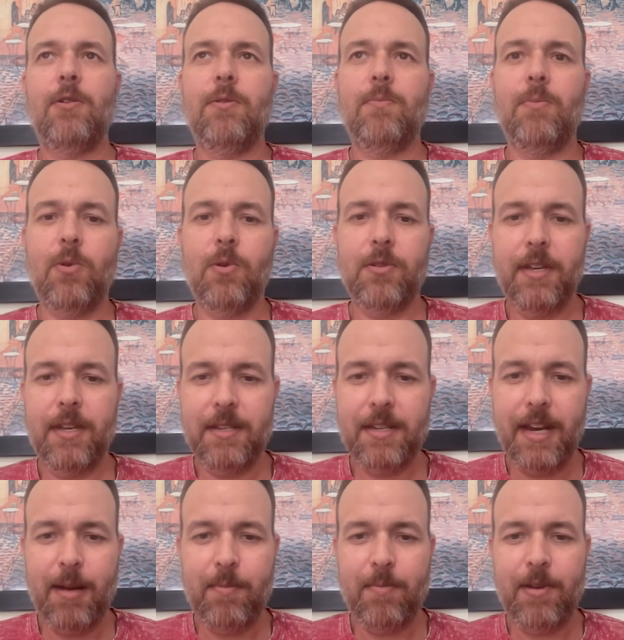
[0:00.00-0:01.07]
know more things
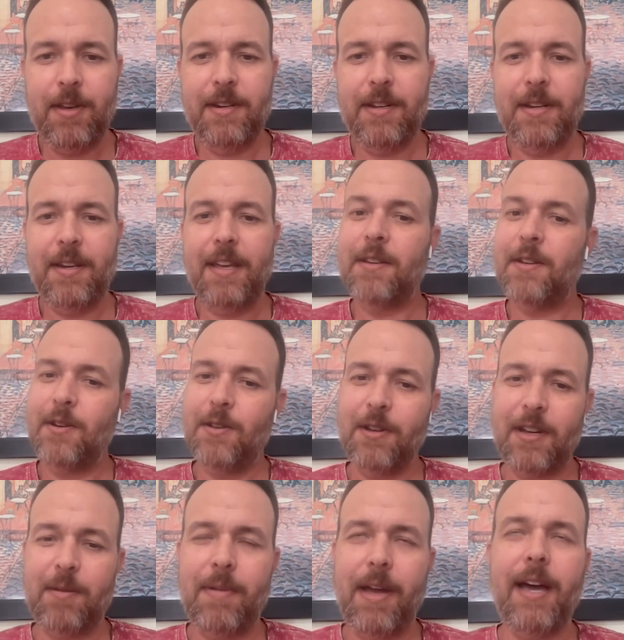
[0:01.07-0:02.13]
happen and now you're
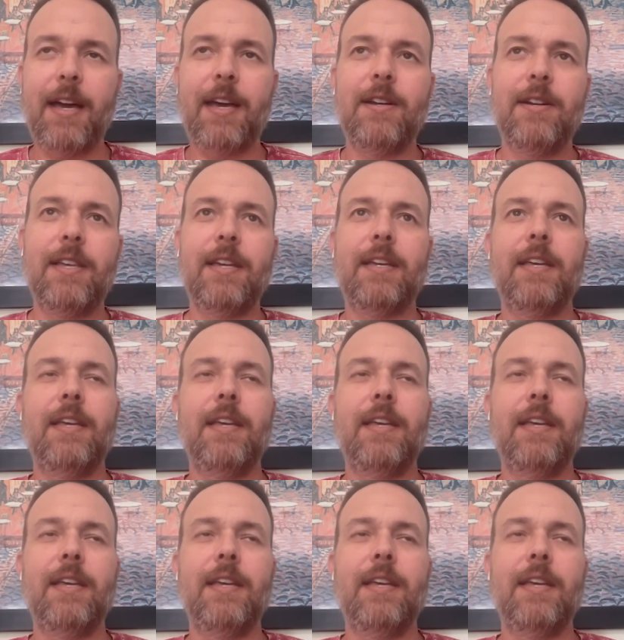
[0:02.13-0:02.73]
looking back and you're like